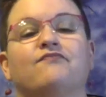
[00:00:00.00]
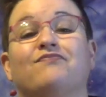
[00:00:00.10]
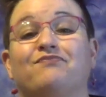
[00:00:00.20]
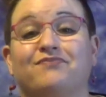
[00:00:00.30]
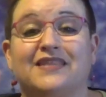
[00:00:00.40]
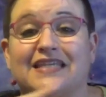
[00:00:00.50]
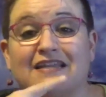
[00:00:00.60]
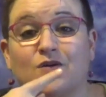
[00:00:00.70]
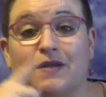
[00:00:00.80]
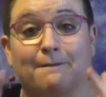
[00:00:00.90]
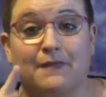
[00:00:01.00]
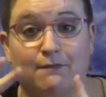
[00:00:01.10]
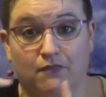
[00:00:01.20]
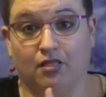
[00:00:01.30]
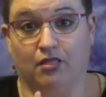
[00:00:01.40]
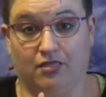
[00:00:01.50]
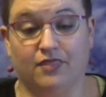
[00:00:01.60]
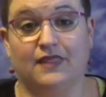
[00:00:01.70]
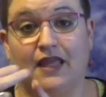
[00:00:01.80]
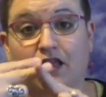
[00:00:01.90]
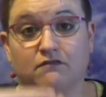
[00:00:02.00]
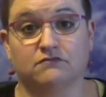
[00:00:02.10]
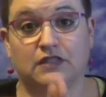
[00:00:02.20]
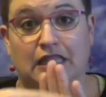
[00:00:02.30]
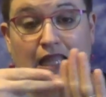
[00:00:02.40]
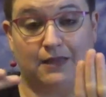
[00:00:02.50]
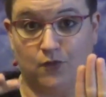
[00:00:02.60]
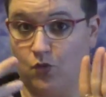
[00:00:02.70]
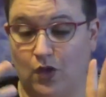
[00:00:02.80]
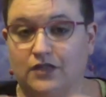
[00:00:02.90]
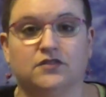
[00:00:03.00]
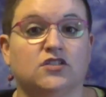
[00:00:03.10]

They can't function on the same level as other